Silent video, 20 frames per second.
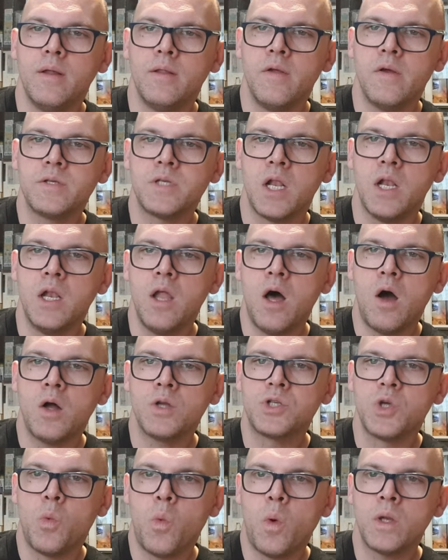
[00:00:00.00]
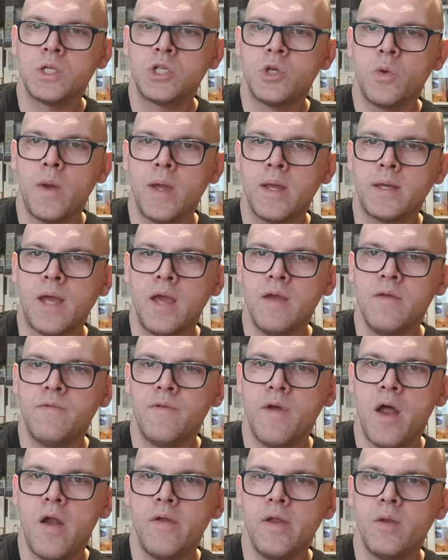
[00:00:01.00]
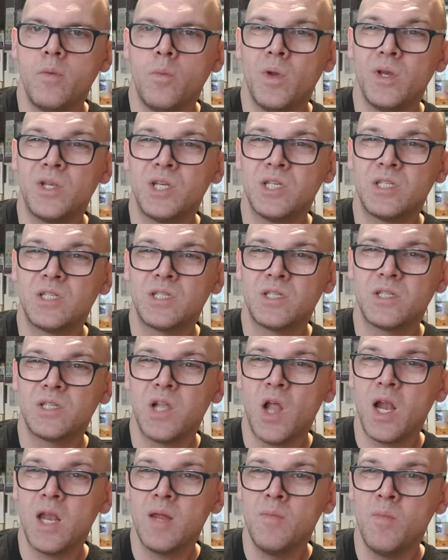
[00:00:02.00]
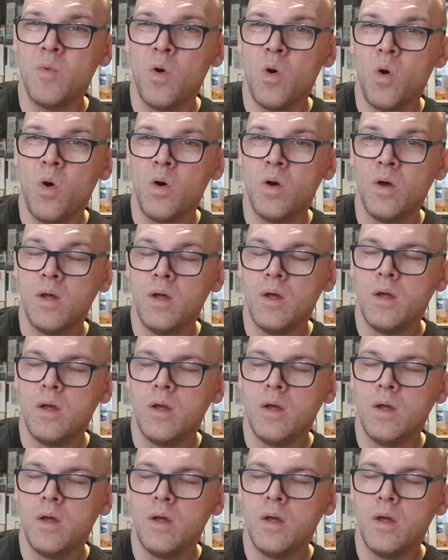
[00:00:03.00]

There's a larger 128K variant, which is slightly more,